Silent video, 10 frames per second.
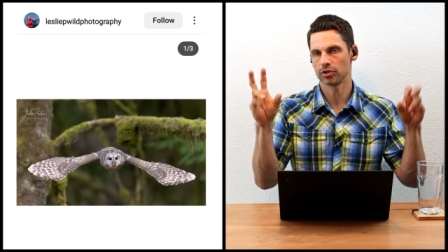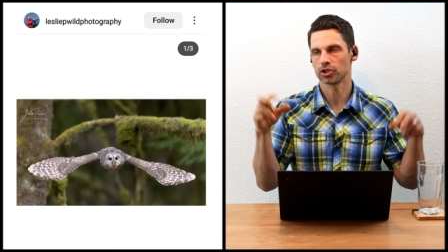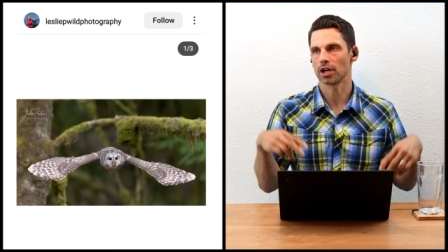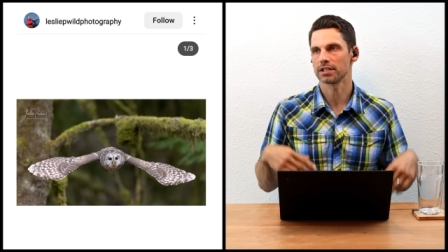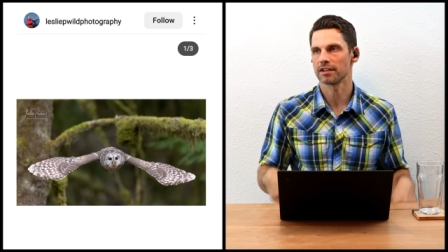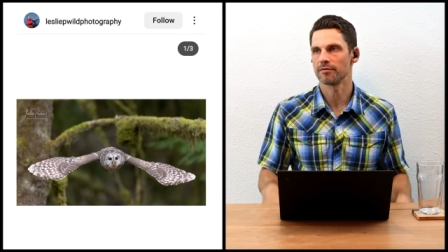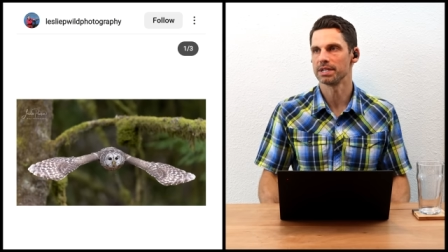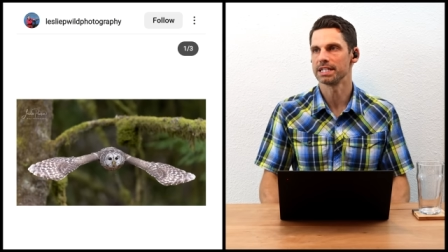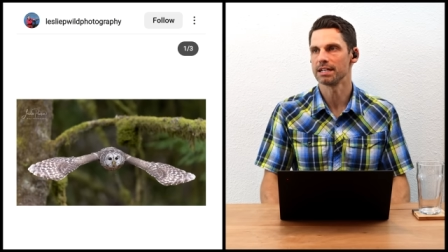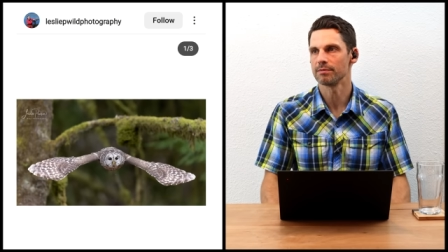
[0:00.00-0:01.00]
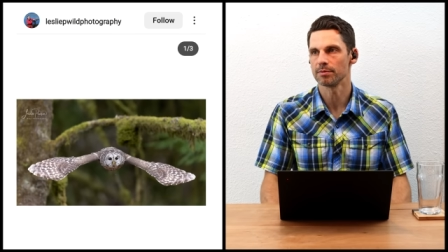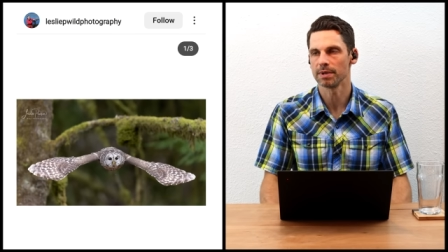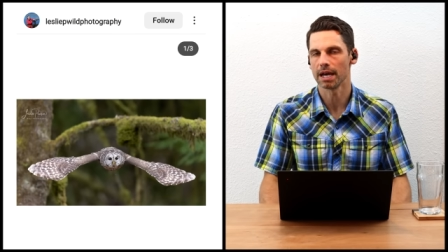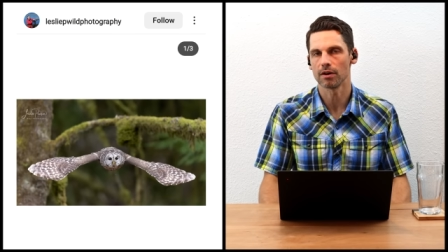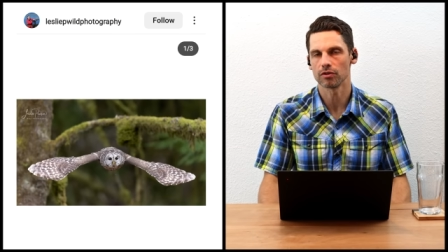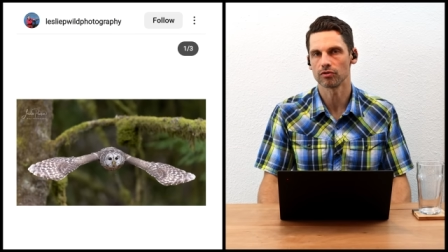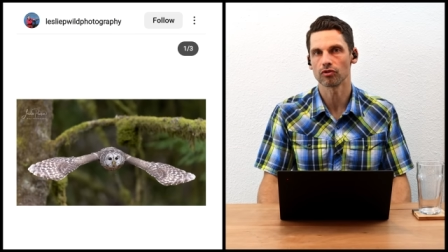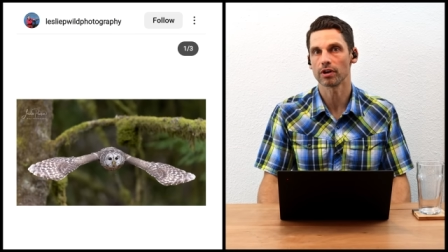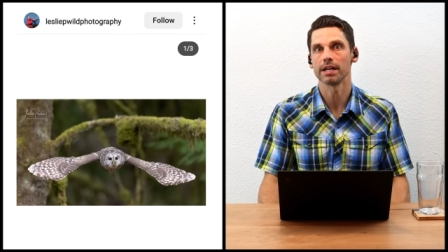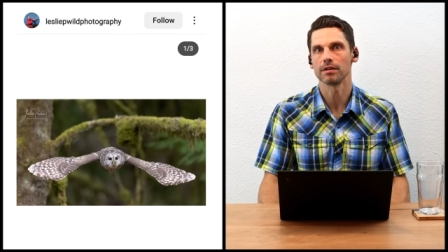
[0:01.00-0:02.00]
shots that have been deemed to be
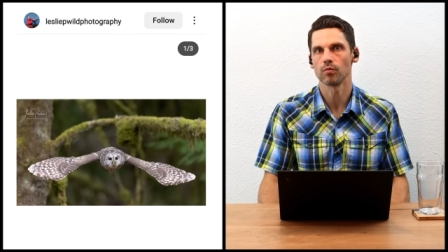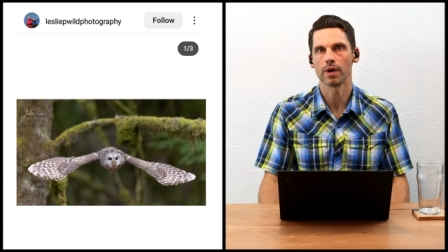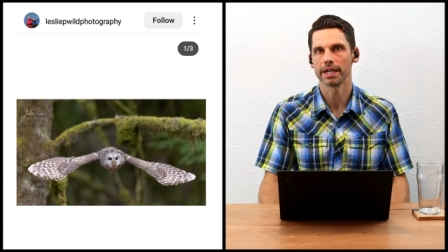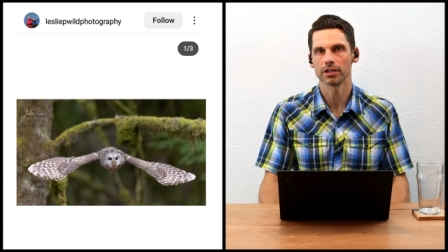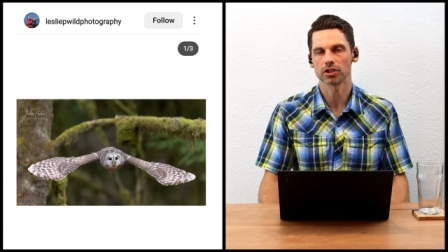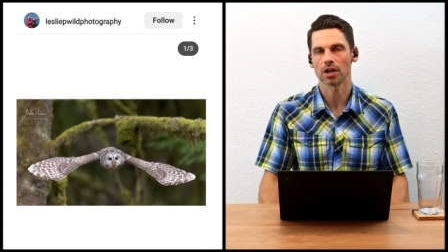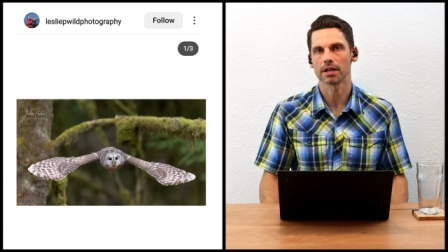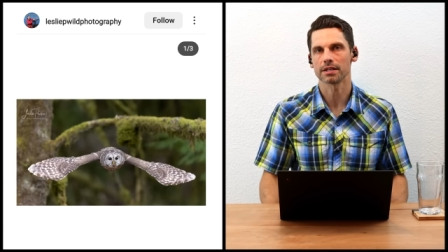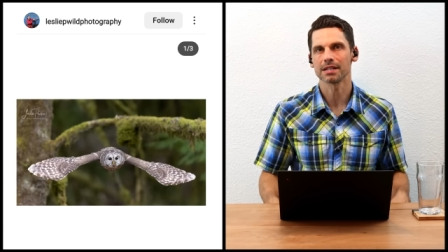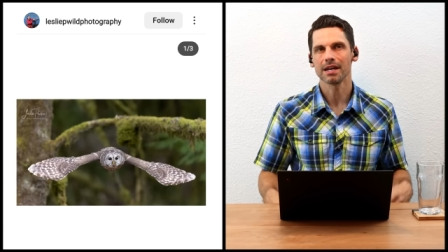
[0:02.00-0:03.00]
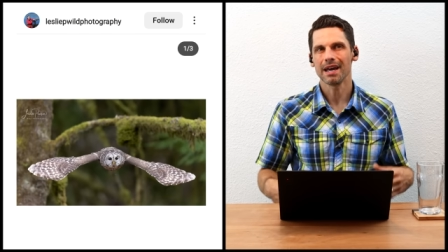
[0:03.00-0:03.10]
great winning shots